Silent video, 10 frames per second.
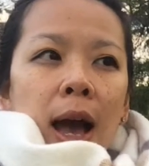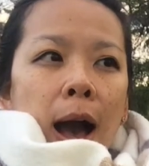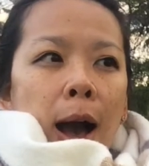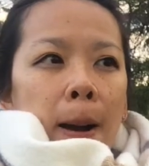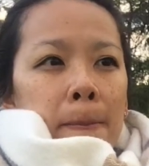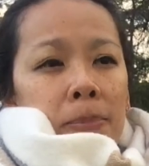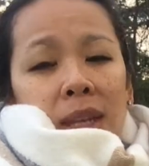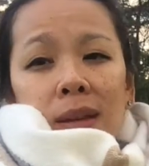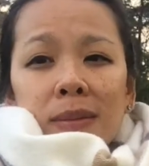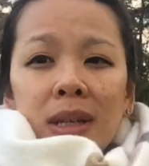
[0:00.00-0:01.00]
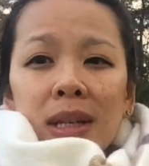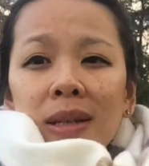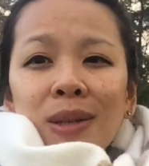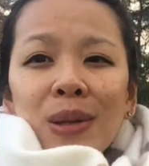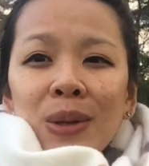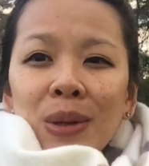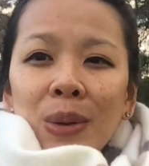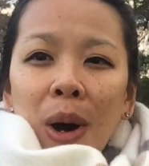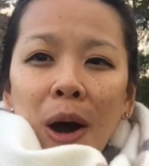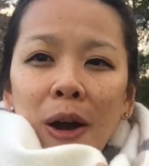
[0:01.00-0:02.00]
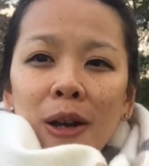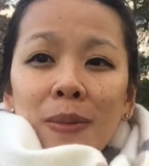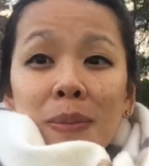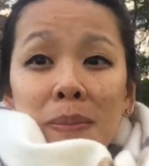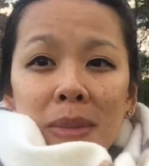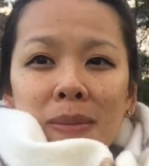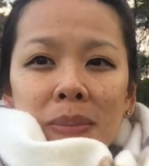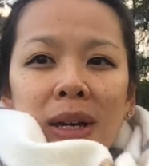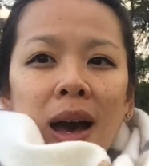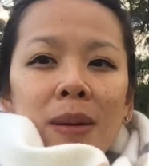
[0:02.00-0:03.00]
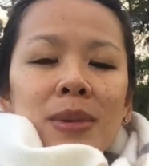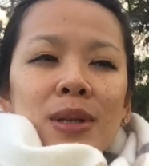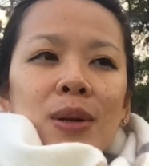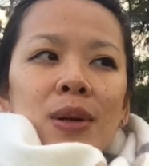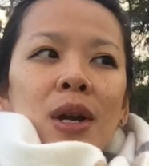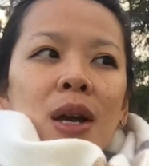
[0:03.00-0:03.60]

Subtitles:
and it is who you are, and it becomes your